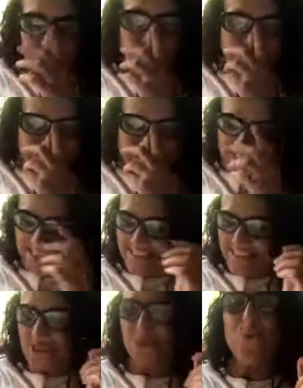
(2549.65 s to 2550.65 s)
wealth is
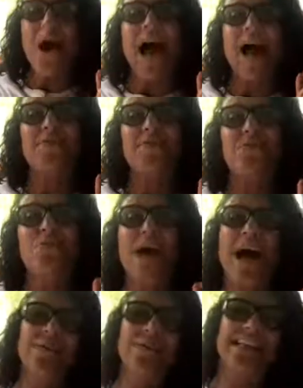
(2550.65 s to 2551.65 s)
that you have to
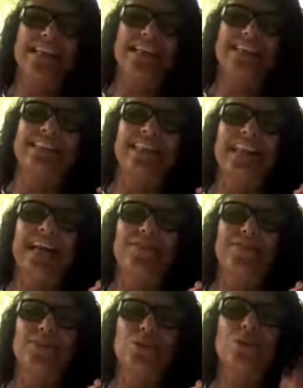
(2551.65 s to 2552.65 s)
have success in
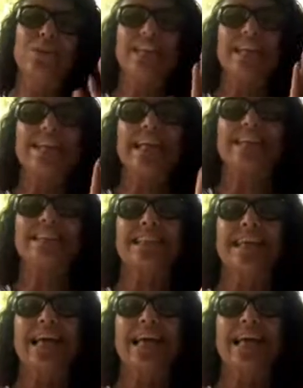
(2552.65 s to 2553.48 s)
life. Success